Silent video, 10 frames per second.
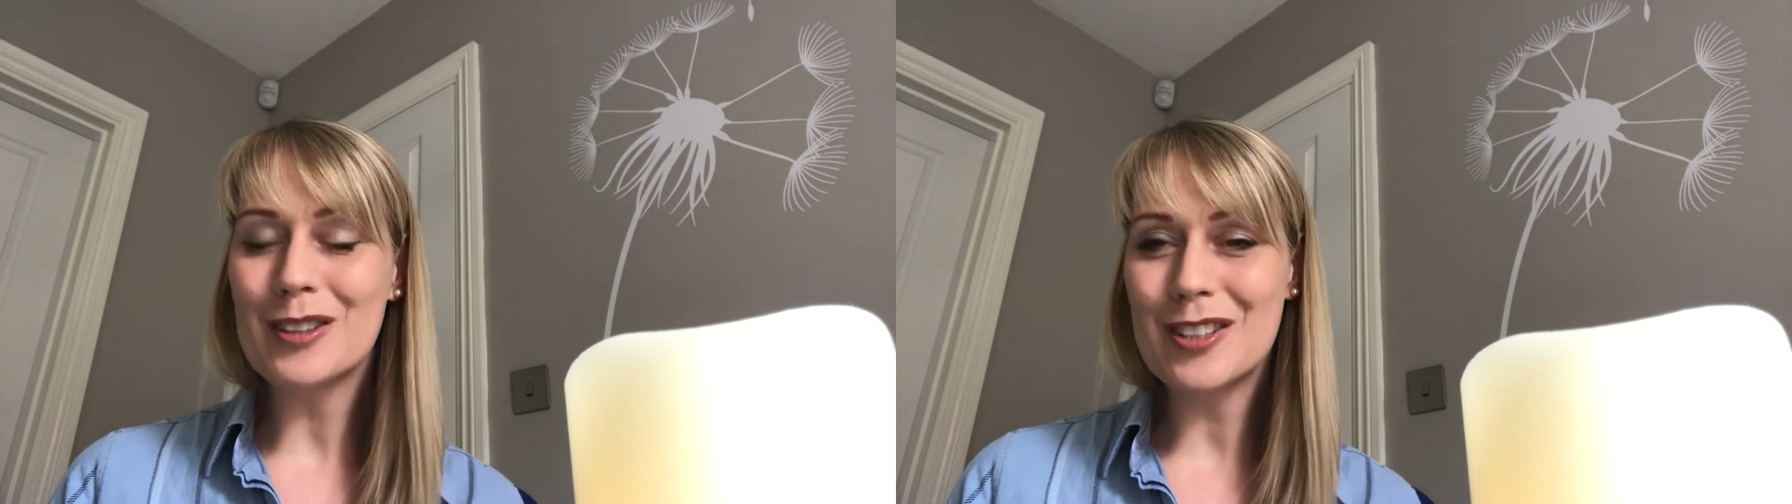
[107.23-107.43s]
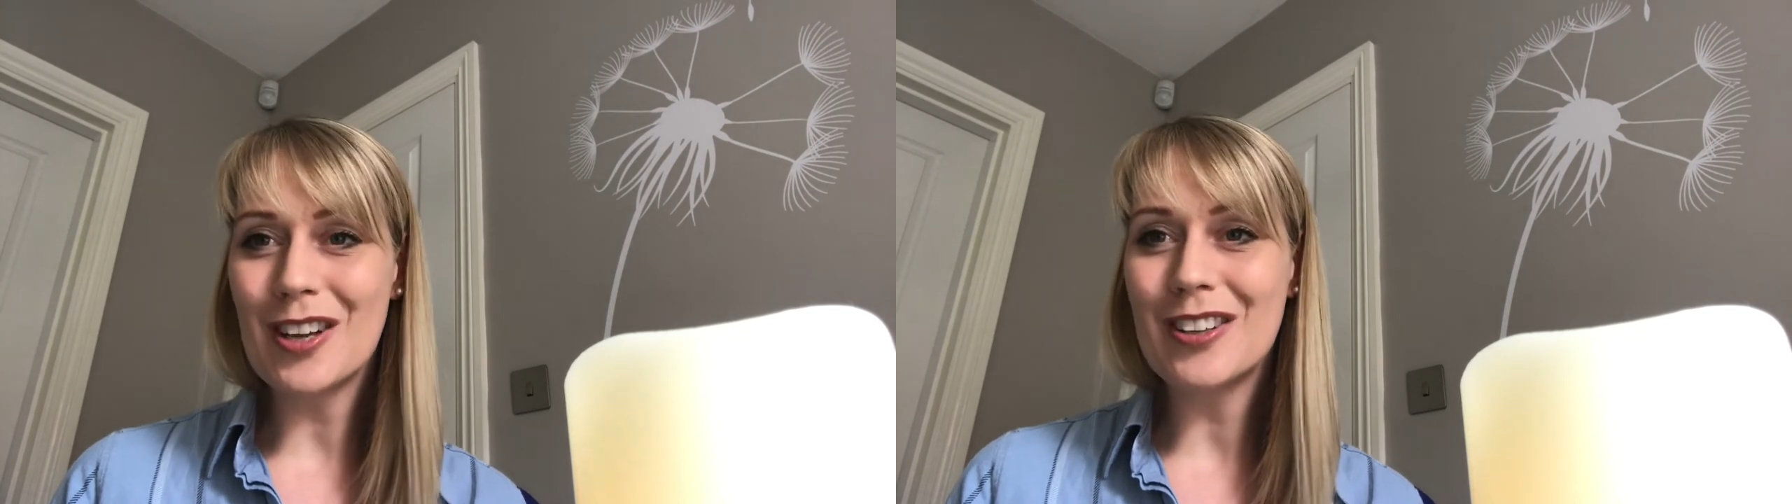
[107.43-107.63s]

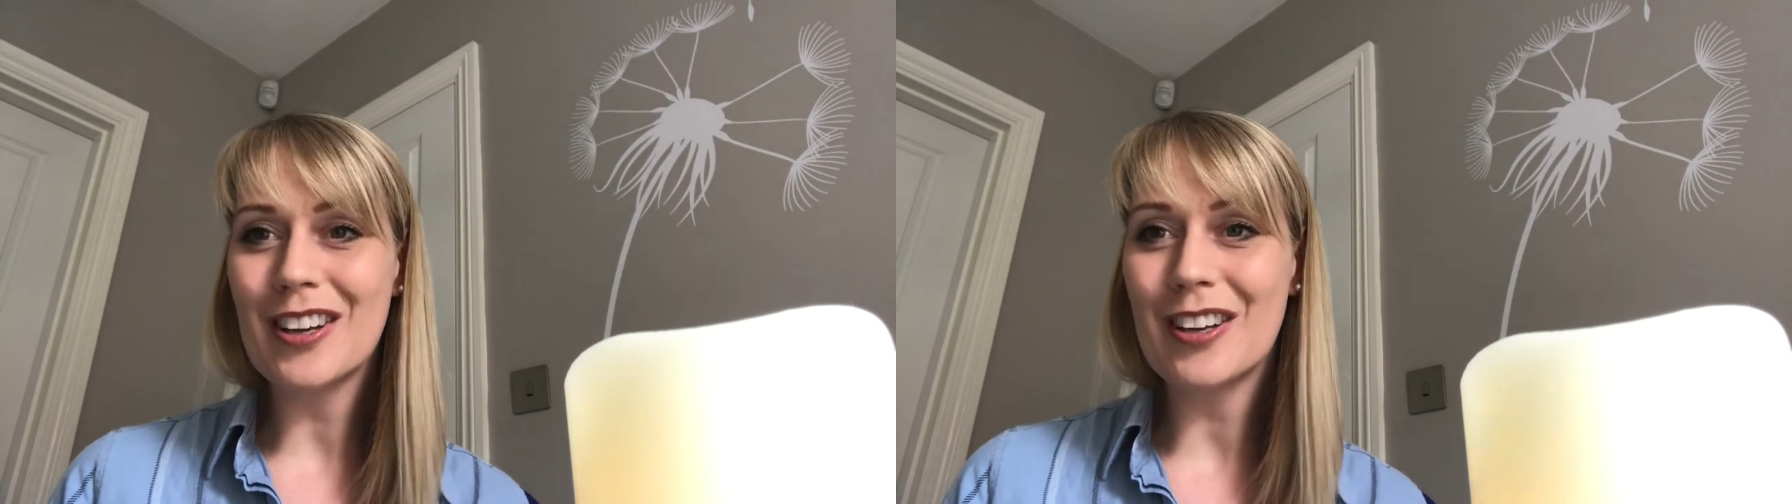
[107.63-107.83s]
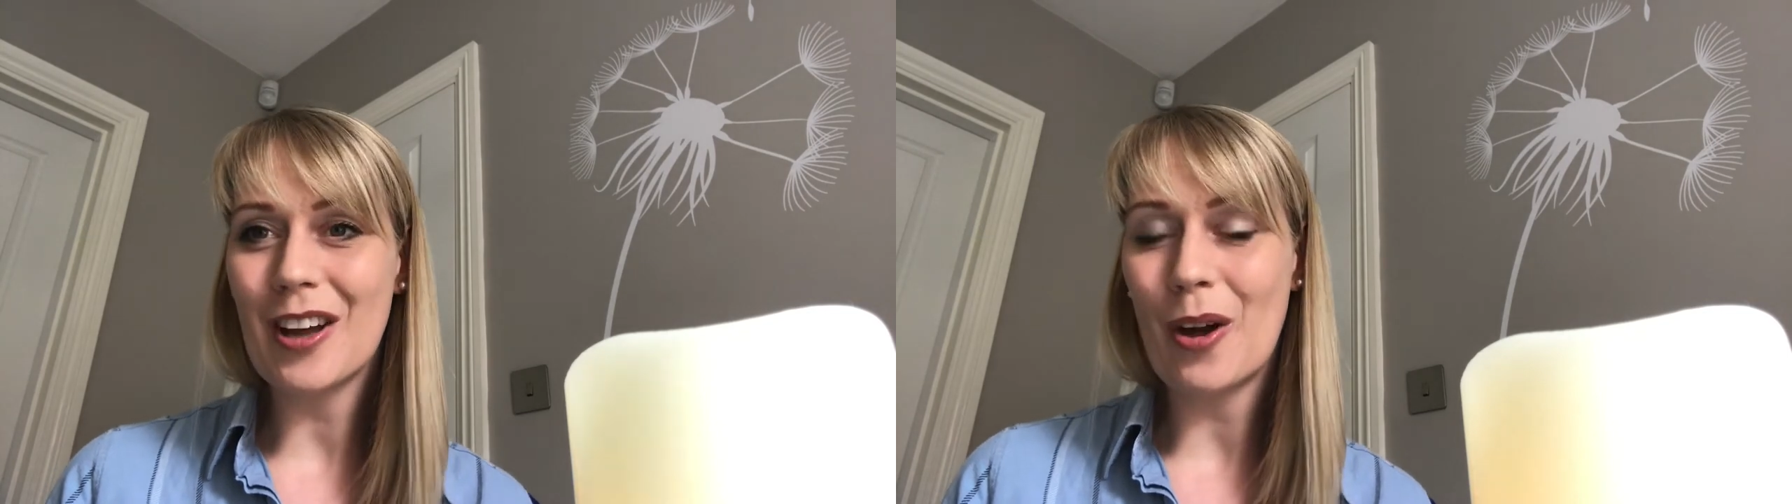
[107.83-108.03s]

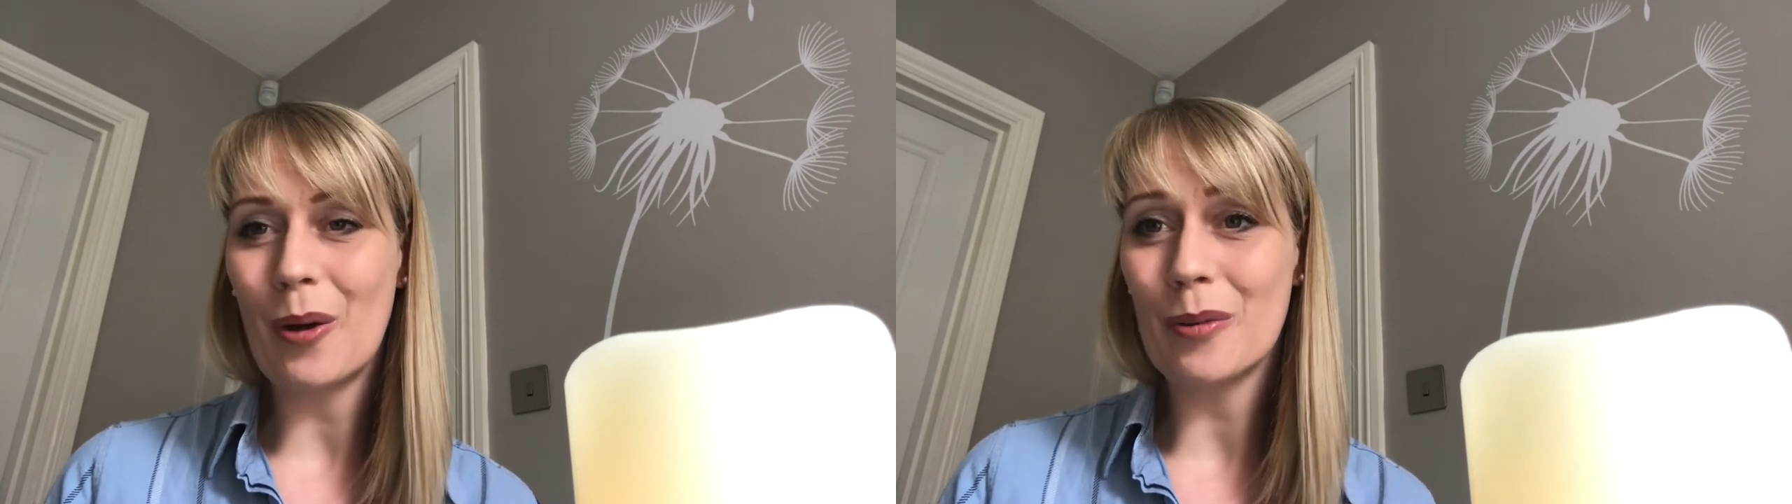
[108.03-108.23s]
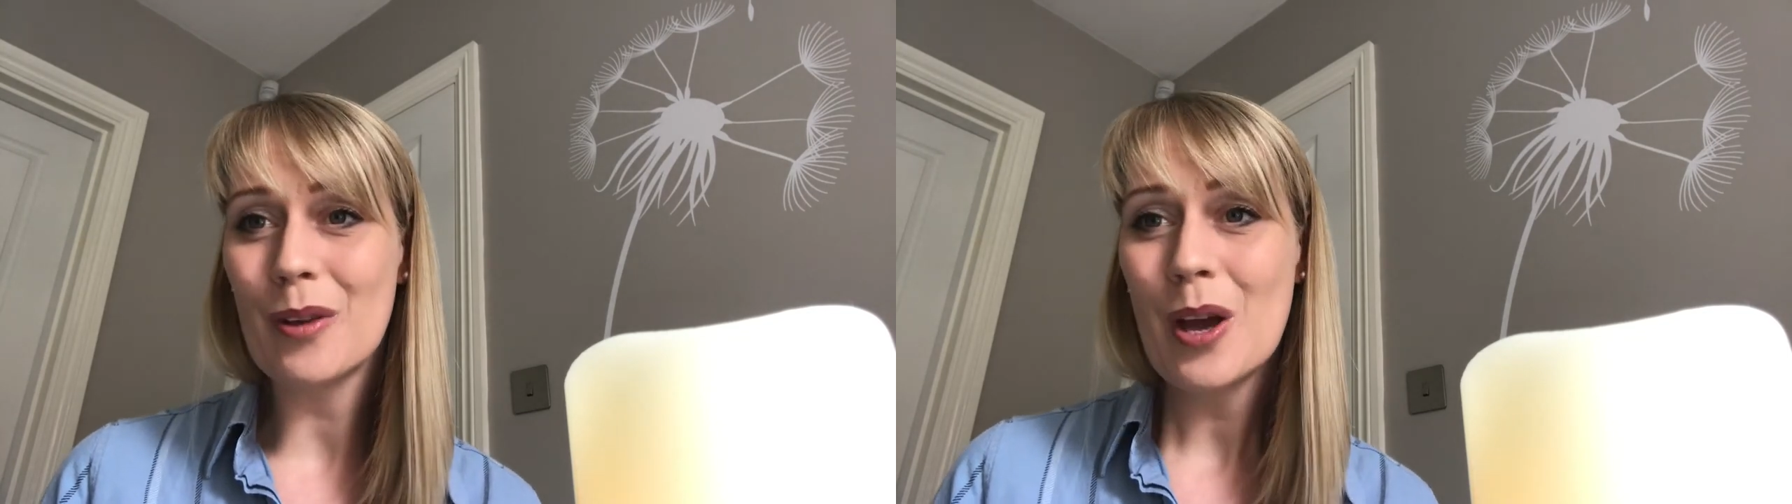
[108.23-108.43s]
done,
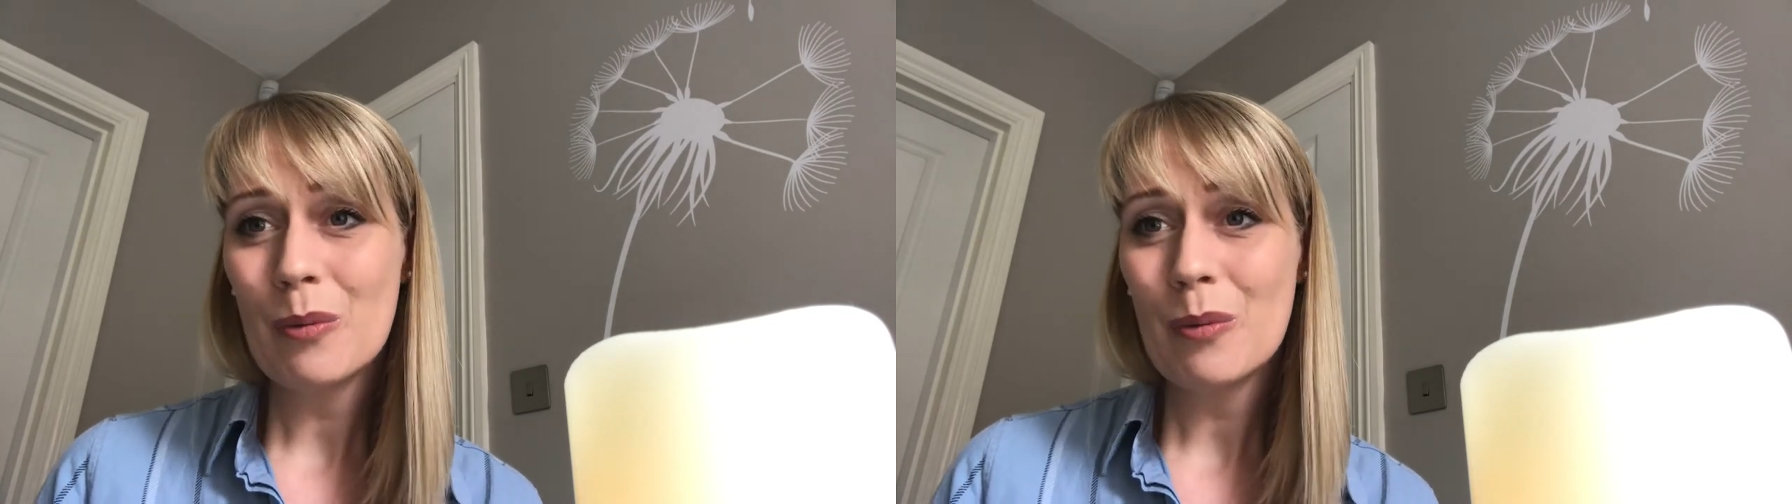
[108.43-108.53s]
girls.